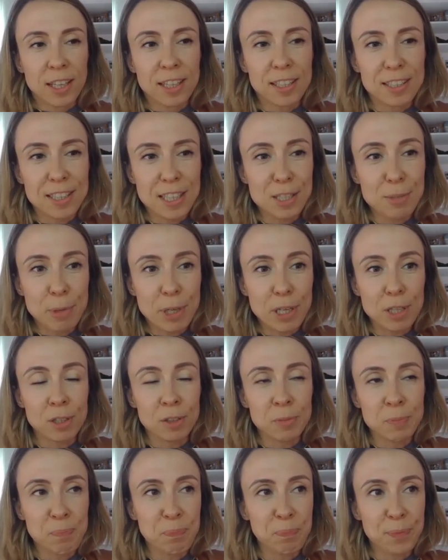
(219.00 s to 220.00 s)
it doesn't
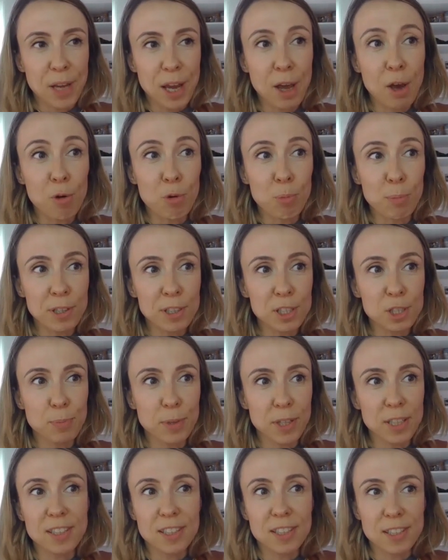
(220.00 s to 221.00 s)
matter how much,
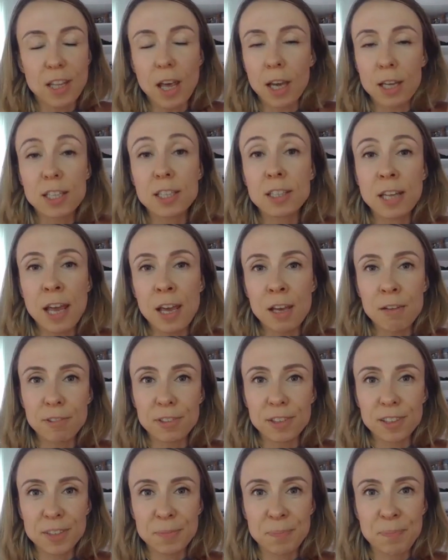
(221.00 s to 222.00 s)
but I didn't have
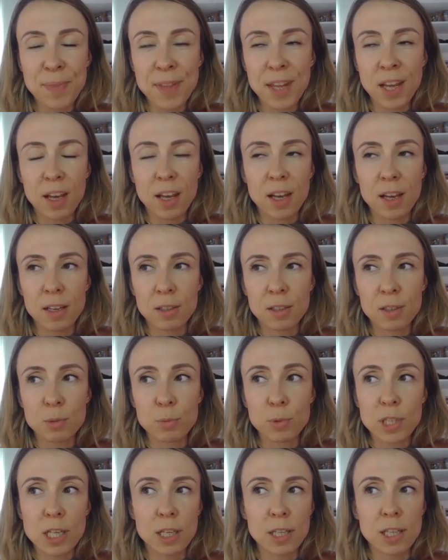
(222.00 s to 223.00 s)
it. And
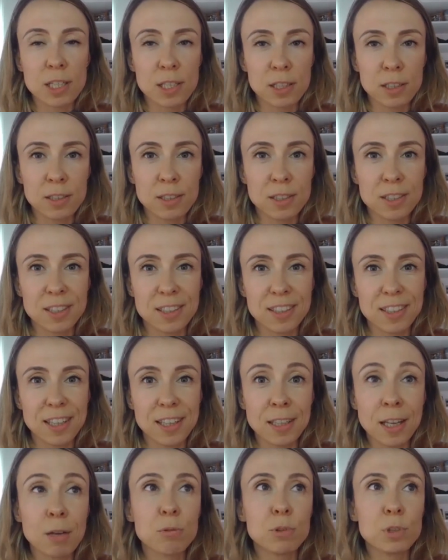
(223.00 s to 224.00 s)
what I did,
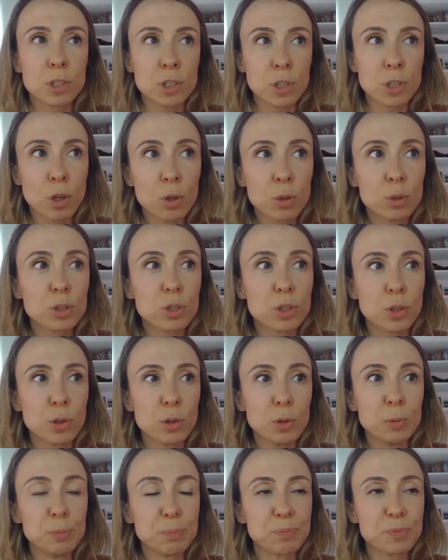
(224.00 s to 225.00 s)
and I was
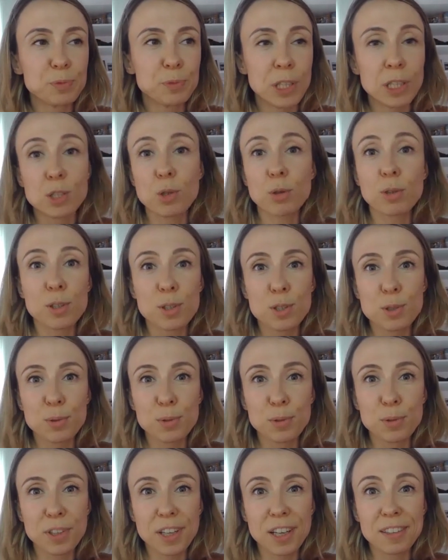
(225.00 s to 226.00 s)
also, when talking
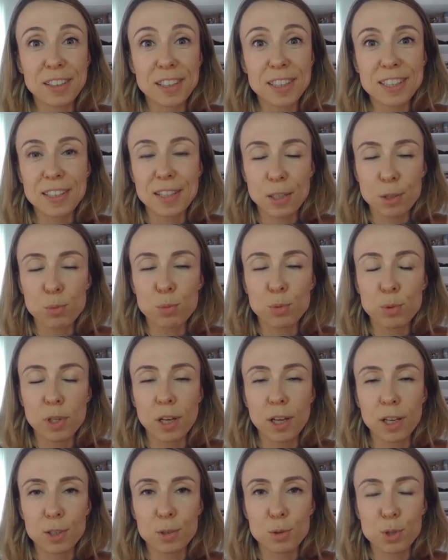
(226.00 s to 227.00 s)
to colleagues that would
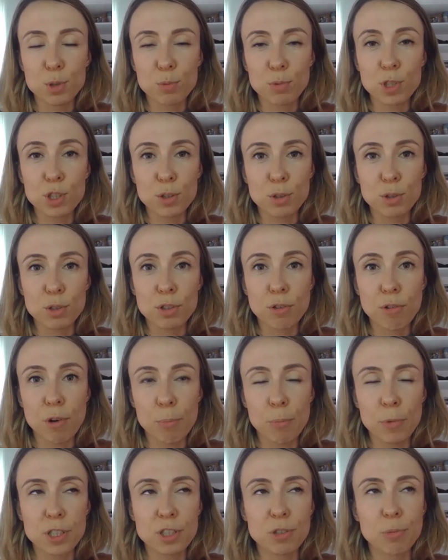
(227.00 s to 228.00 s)
like to switch to a
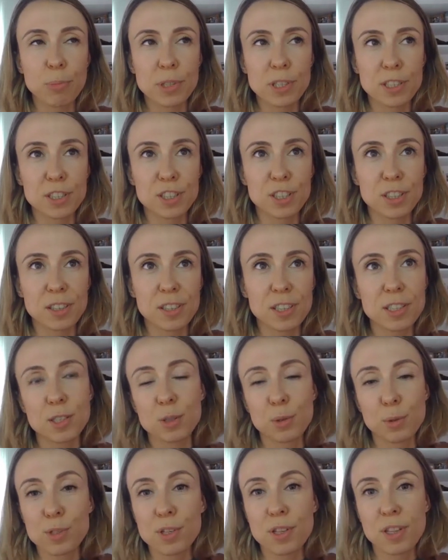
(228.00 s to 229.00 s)
Scrum Master position, this
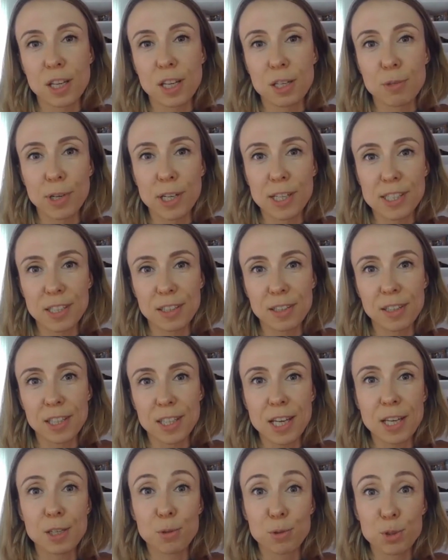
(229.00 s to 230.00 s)
is also the advice
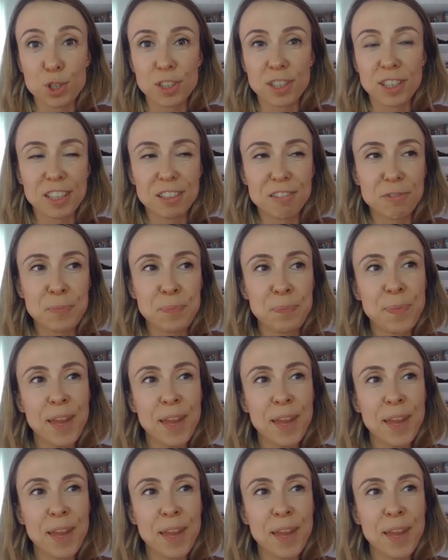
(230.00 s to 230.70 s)
that I usually give.